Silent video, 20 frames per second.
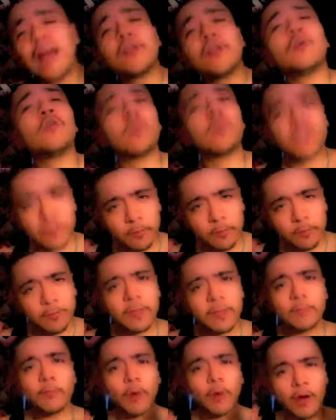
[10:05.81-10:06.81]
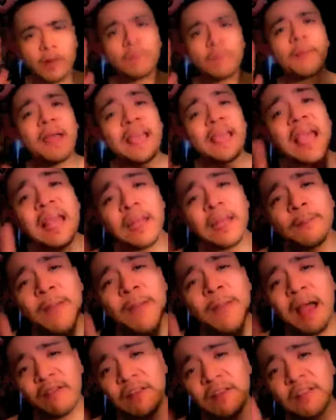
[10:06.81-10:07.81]
know what some people, Kelly
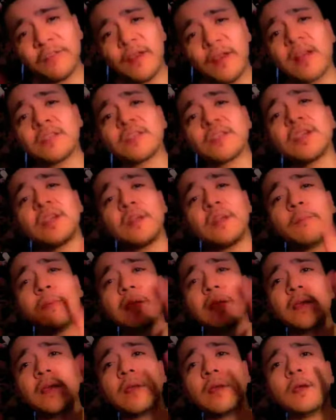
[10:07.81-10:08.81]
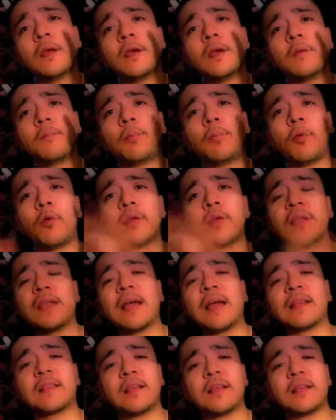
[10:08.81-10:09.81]
Pavlik fans, are gonna be pointing
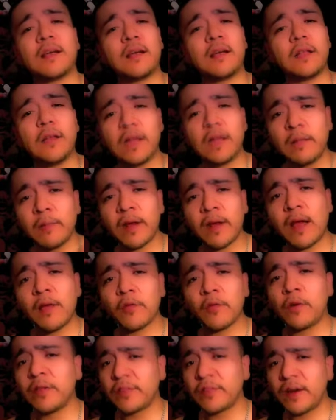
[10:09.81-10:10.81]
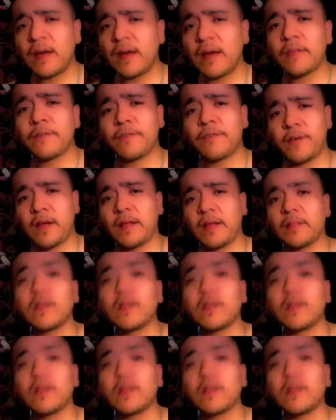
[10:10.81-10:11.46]
at the Liberado Andrade fight.